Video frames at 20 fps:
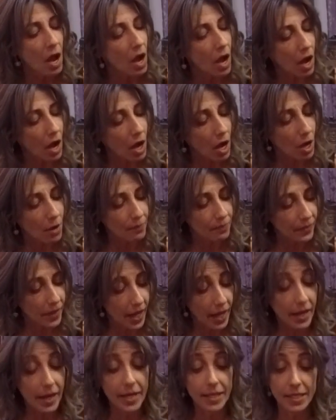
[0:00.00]
And
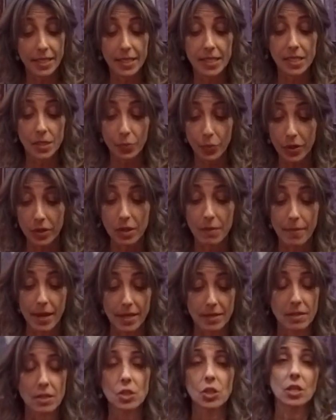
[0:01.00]
I did split the
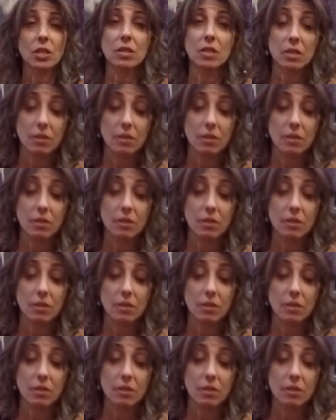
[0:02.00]
message into